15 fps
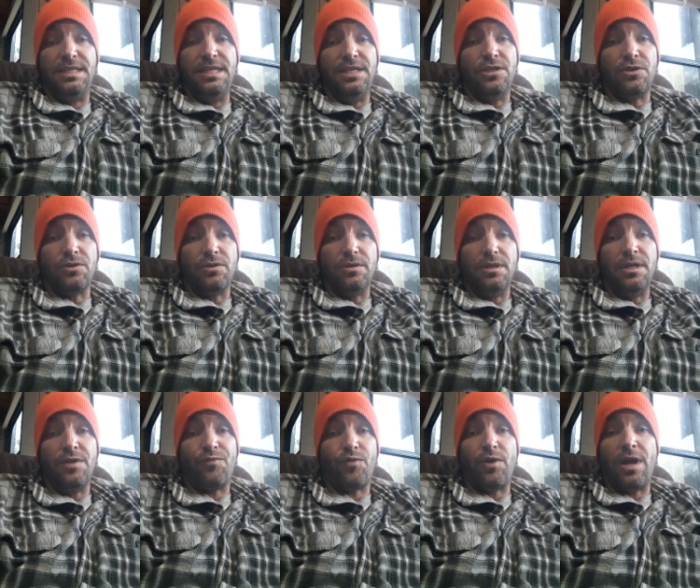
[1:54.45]
heater
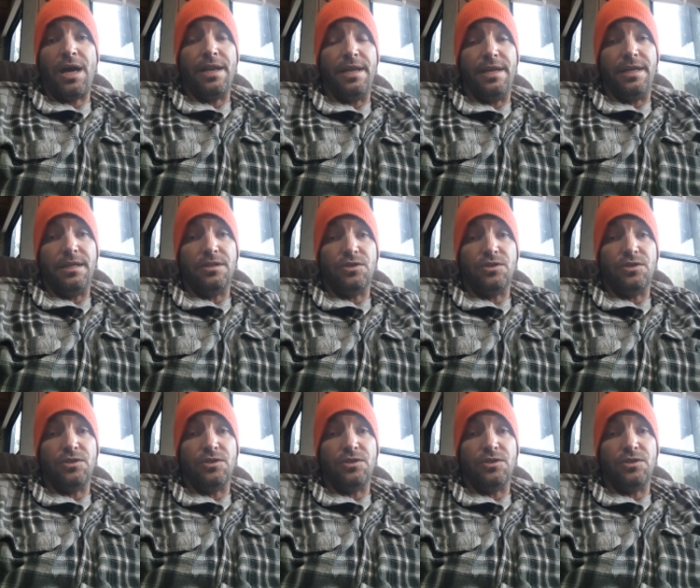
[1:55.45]
if we're not in it.